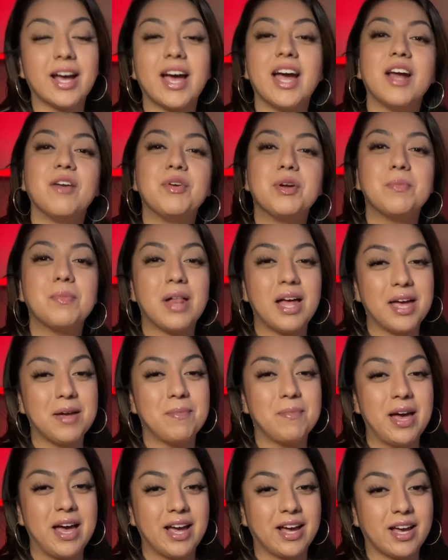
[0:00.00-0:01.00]
I reply
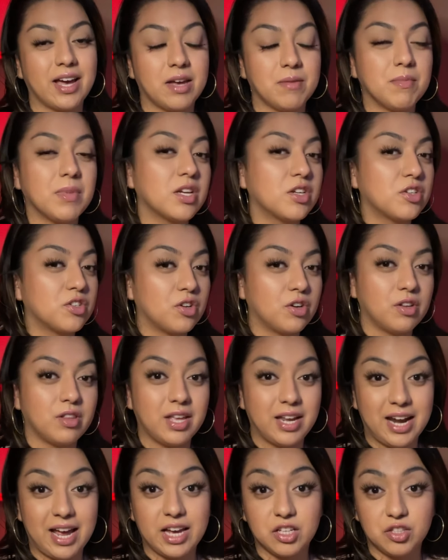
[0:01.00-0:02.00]
back. I make sure
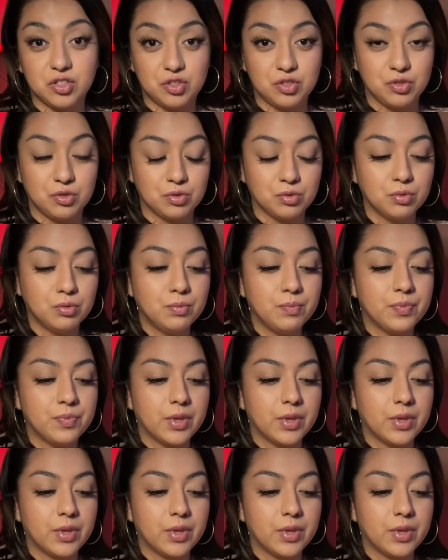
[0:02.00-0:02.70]
that I do.